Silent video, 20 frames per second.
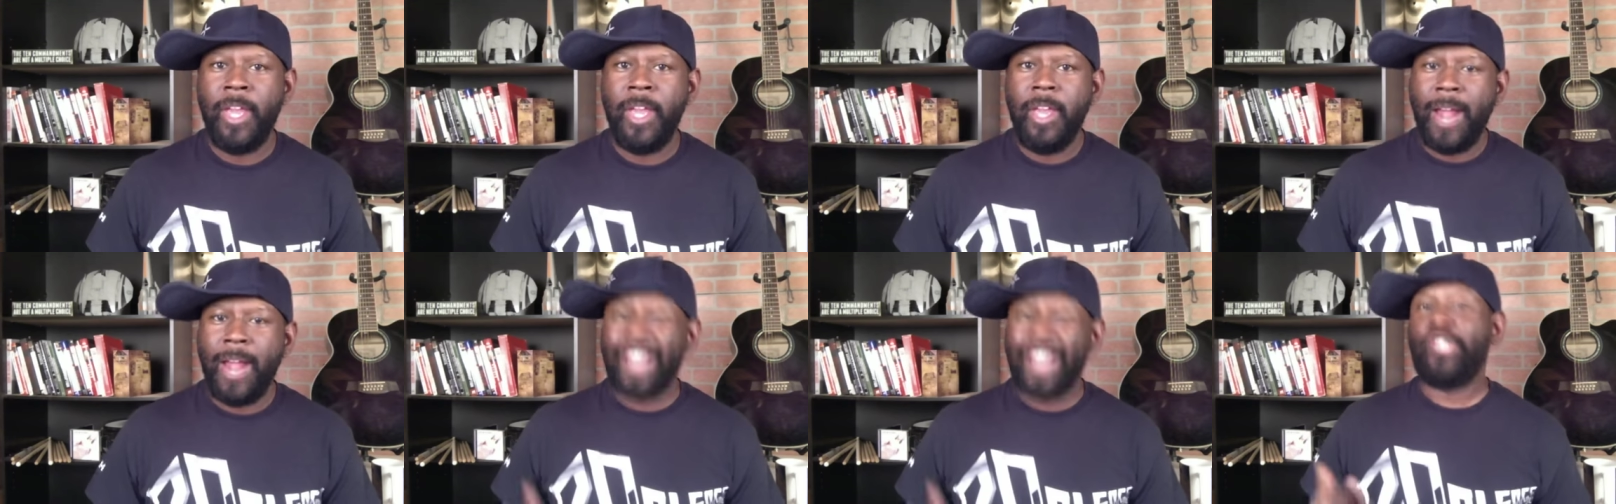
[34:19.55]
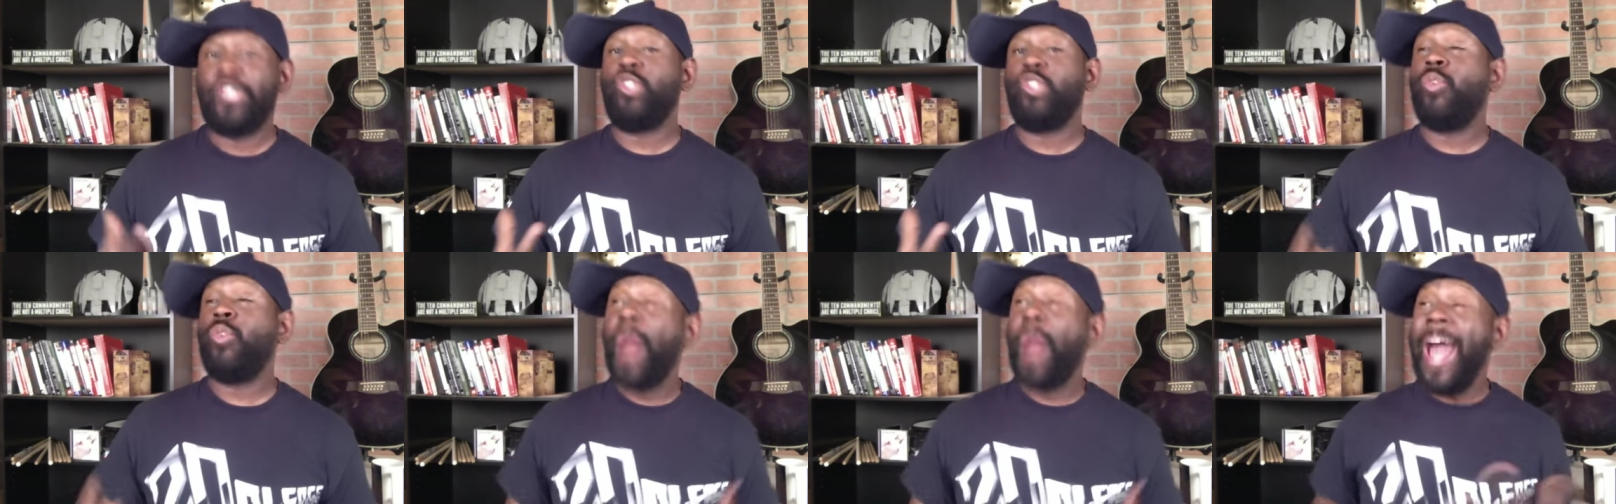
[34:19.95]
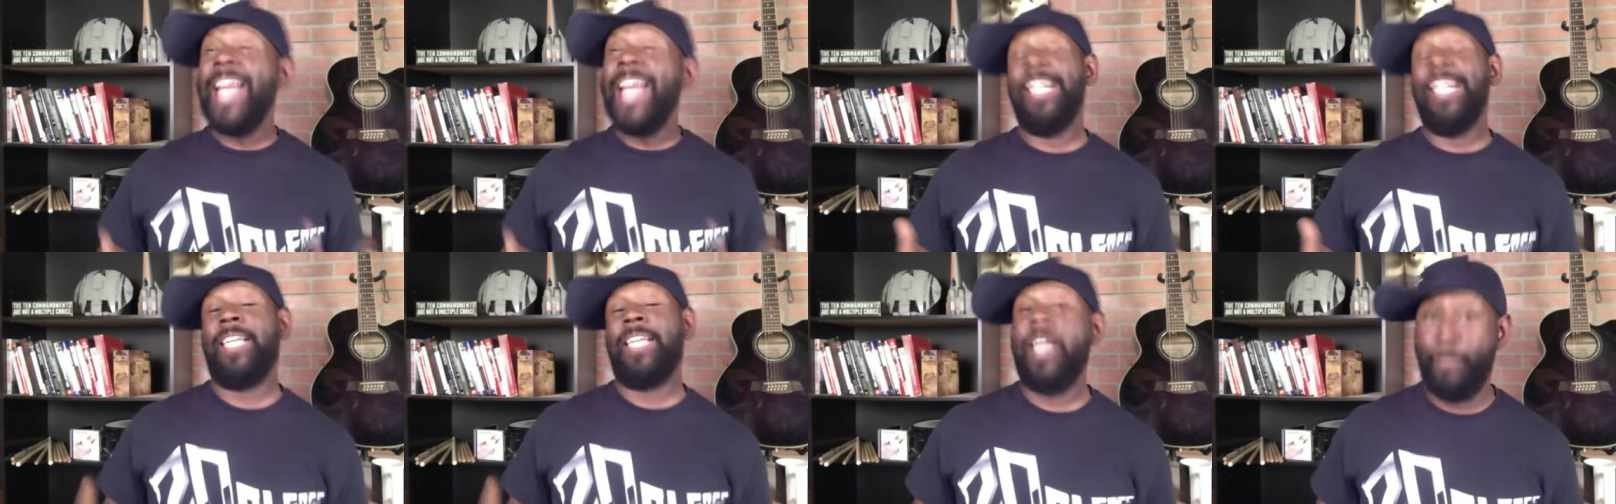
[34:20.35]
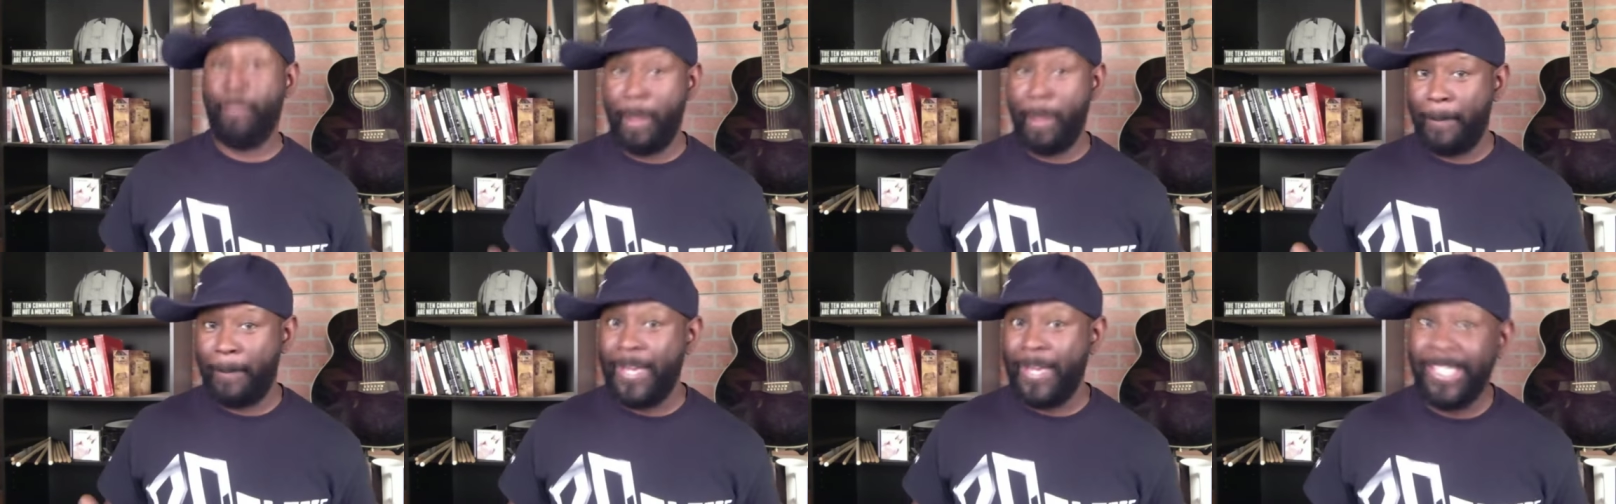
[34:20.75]
I try to keep
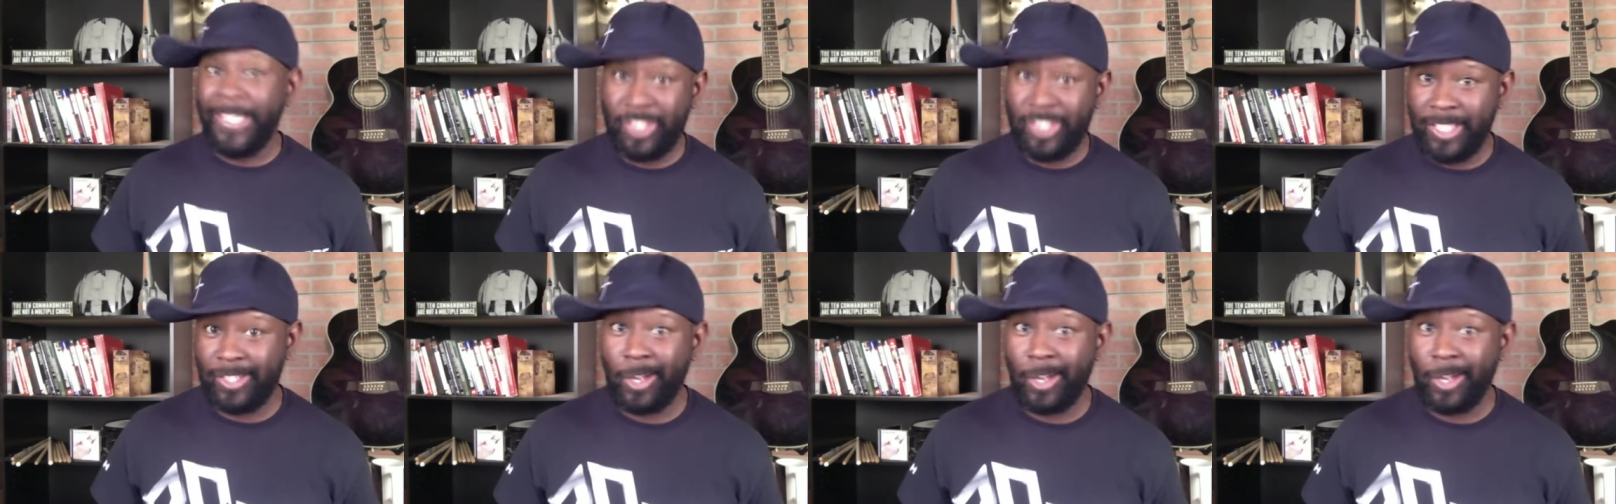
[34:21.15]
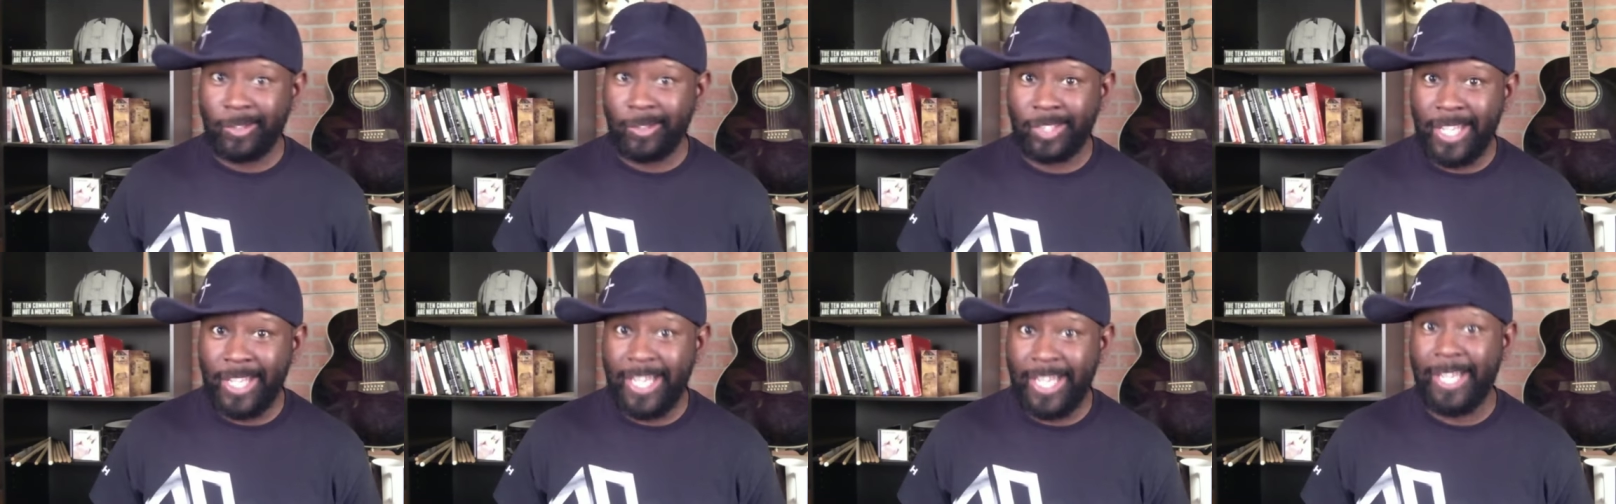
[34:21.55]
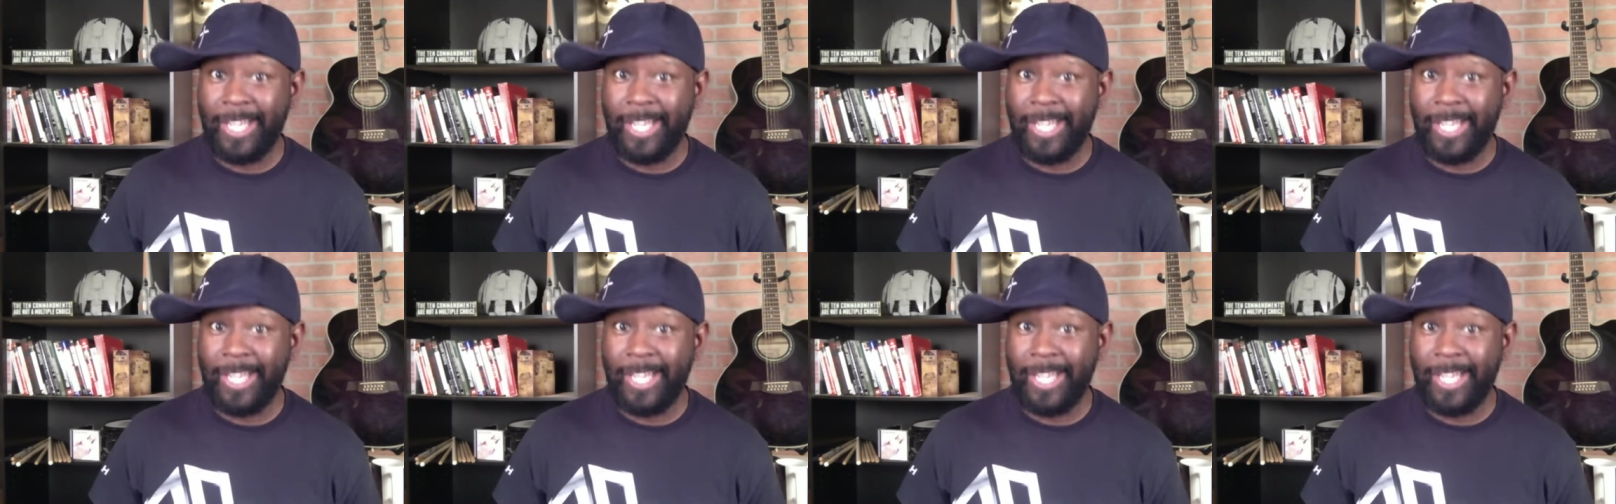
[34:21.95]
it PG-13,